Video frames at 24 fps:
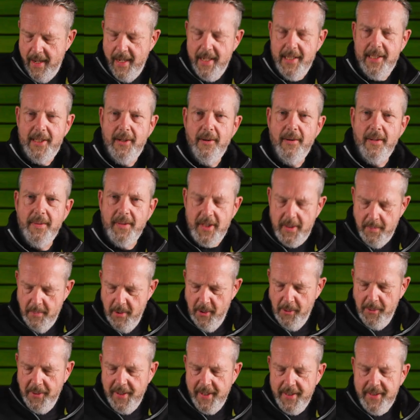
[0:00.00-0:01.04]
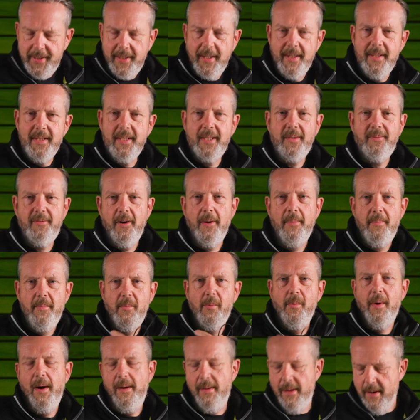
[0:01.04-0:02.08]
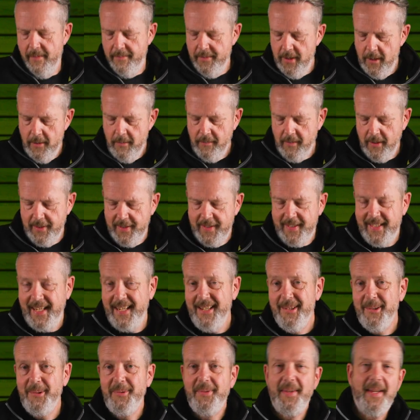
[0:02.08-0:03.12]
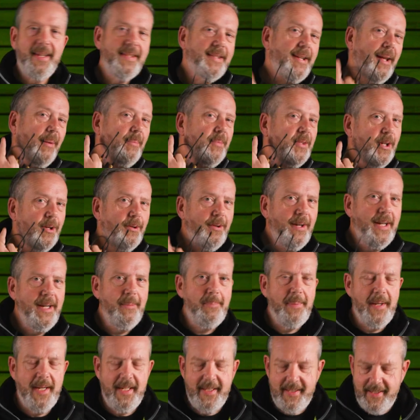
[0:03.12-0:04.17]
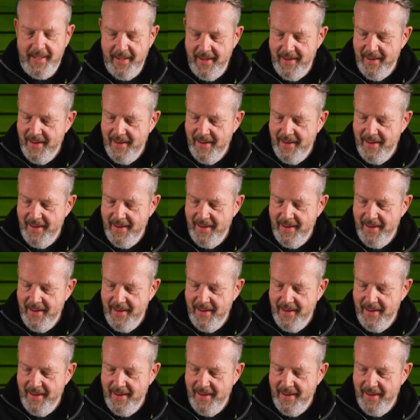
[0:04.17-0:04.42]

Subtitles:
is doing the small distance from wherever you've concealed this up to your earpiece.